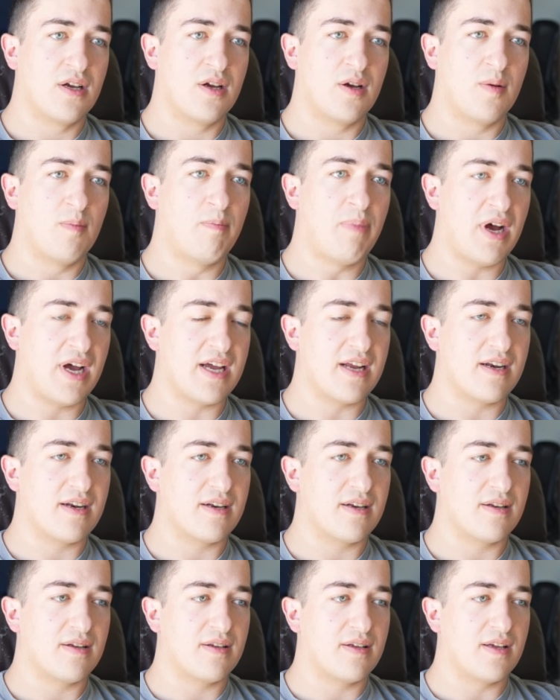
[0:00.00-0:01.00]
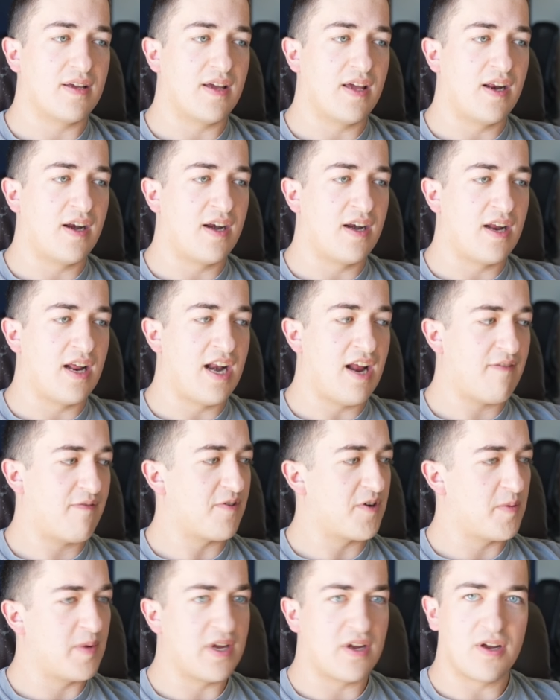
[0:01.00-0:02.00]
But in an effort
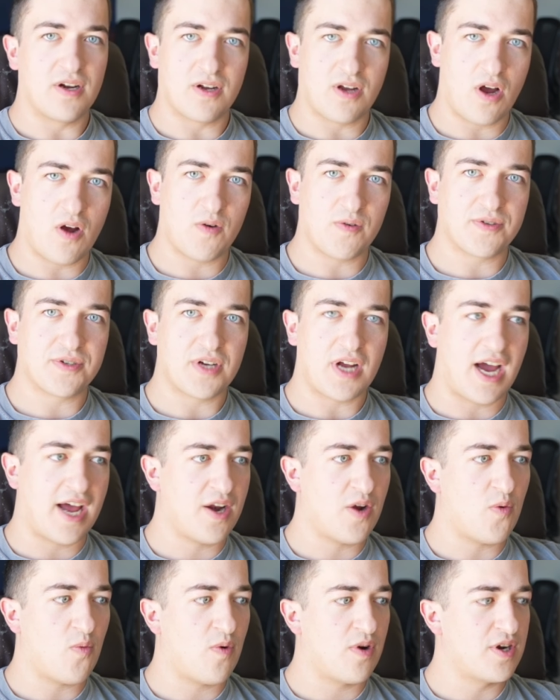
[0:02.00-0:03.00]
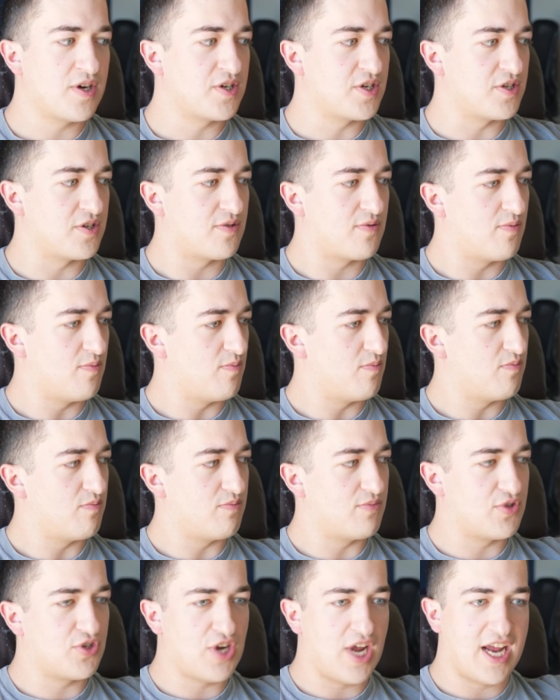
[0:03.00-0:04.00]
to be a good coach, I don't want to just
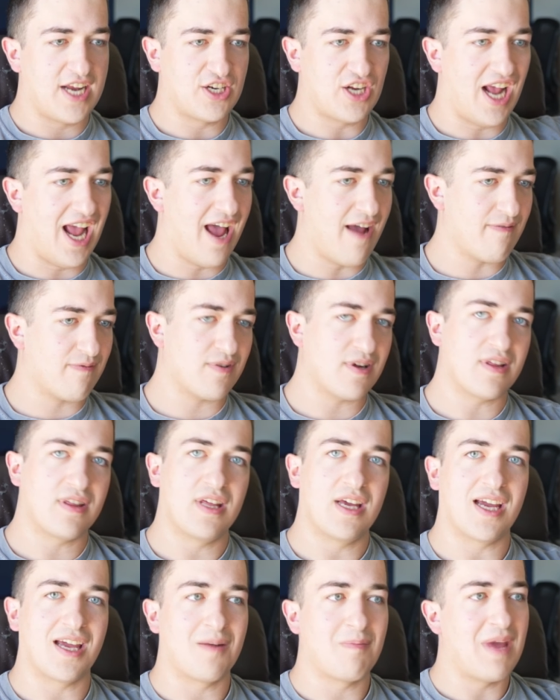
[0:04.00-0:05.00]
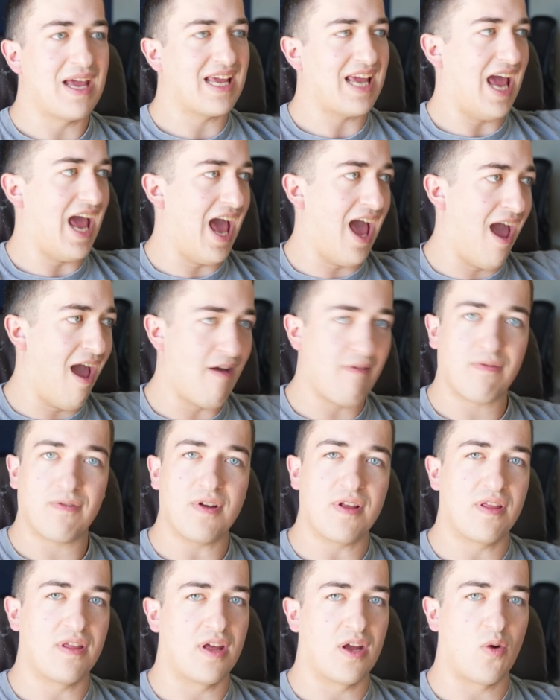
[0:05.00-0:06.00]
change everything and make
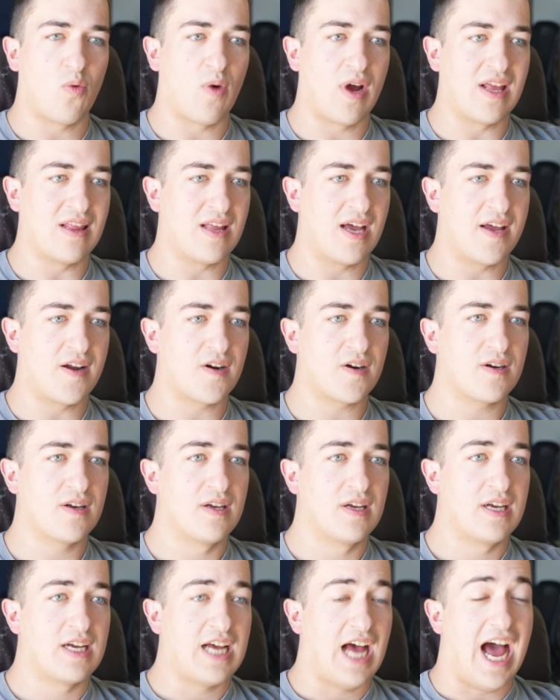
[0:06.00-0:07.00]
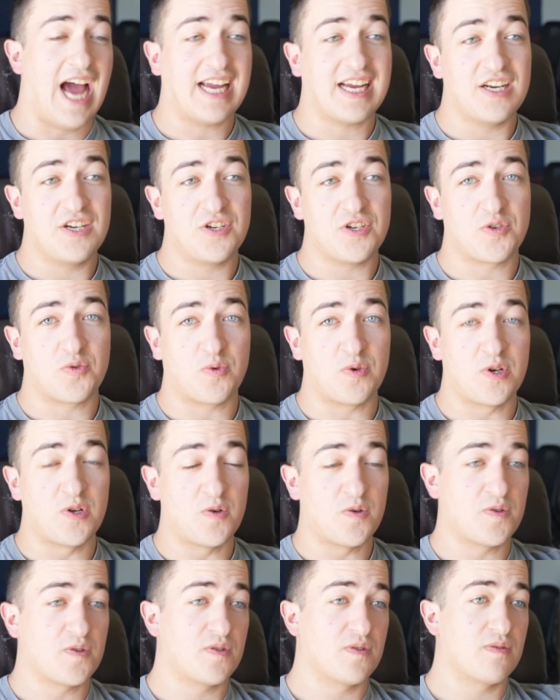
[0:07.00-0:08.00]
everything way lighter. I can just
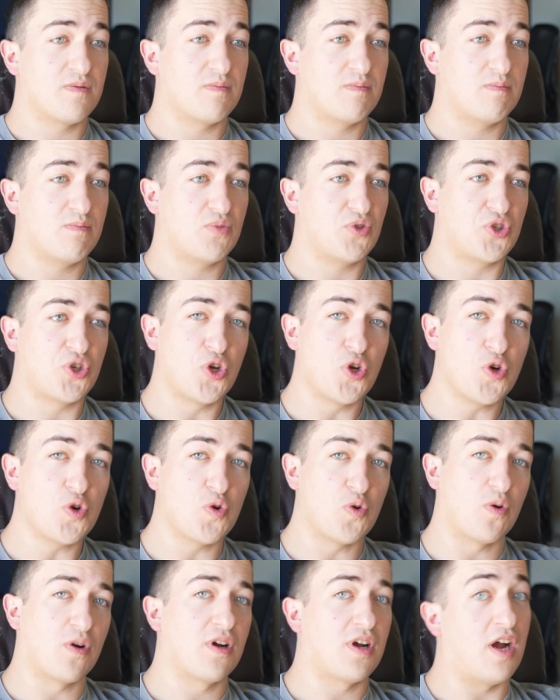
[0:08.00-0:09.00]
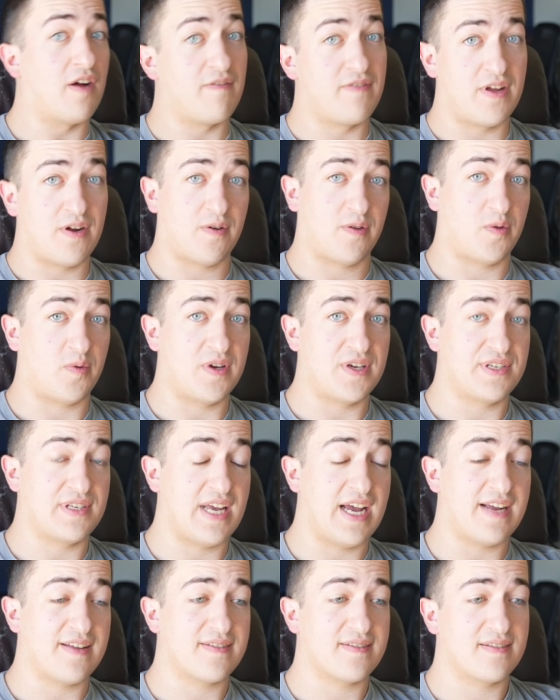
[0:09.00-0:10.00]
reduce 2 of their 3
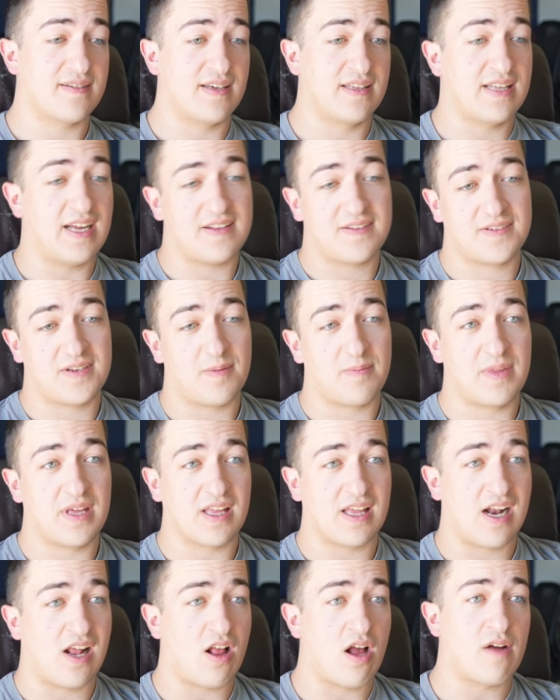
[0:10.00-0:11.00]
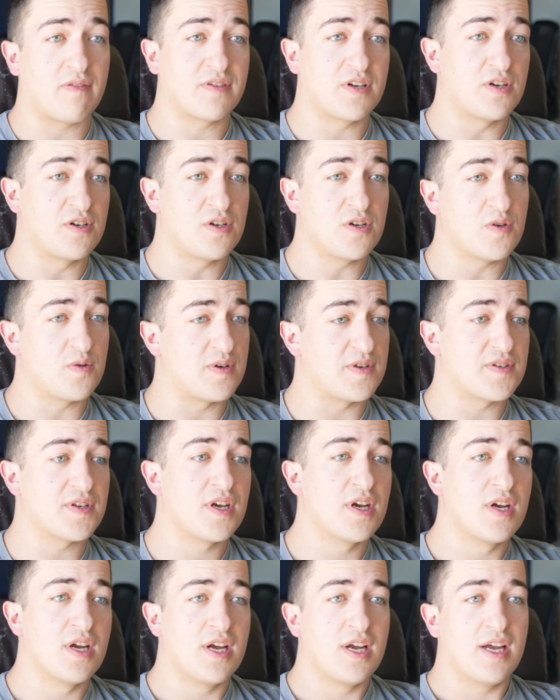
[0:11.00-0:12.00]
sets. And that's something that I'll often do is,
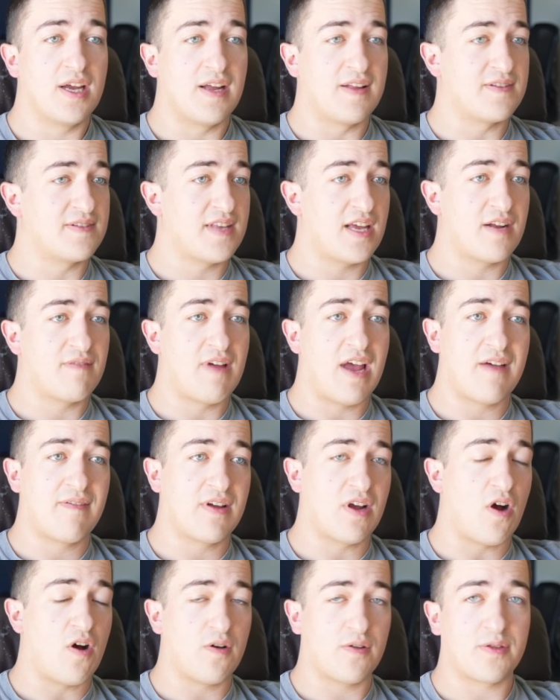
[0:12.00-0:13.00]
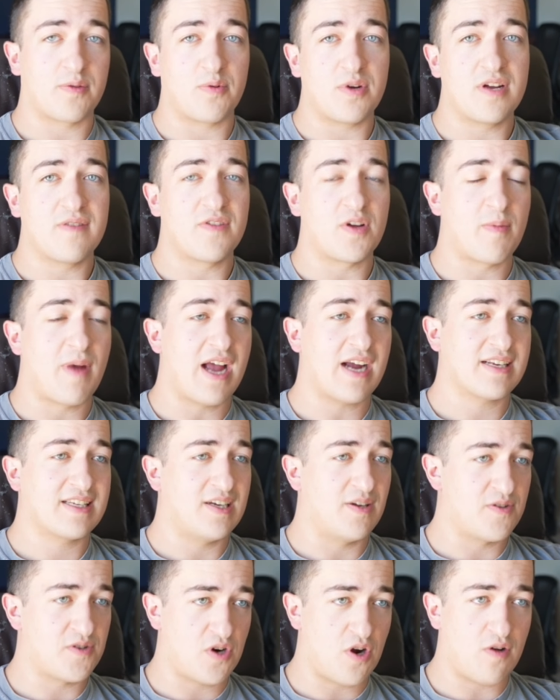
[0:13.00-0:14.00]
instead of having all 3 of their back
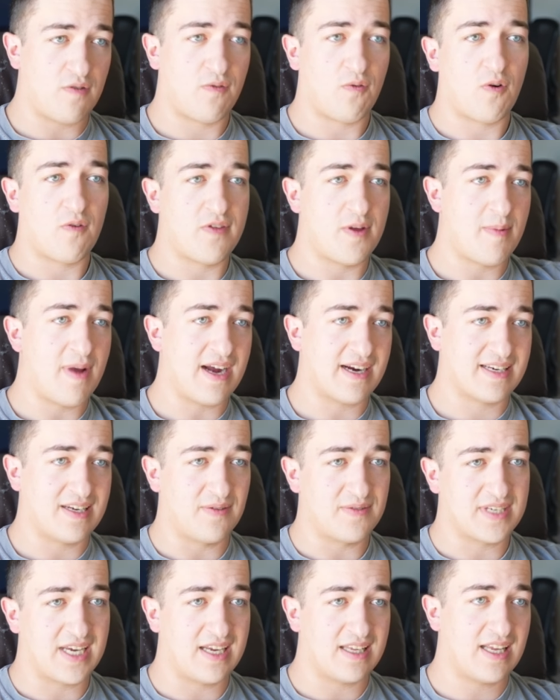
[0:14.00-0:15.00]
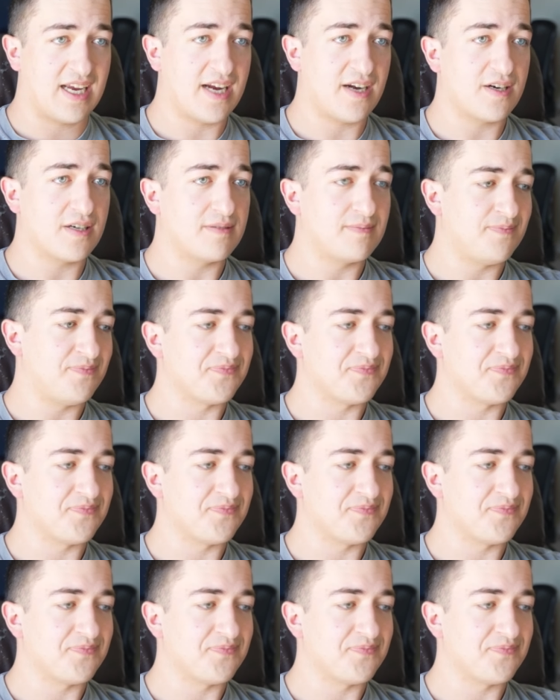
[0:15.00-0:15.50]
downs or all 4 of their back downs get lighter,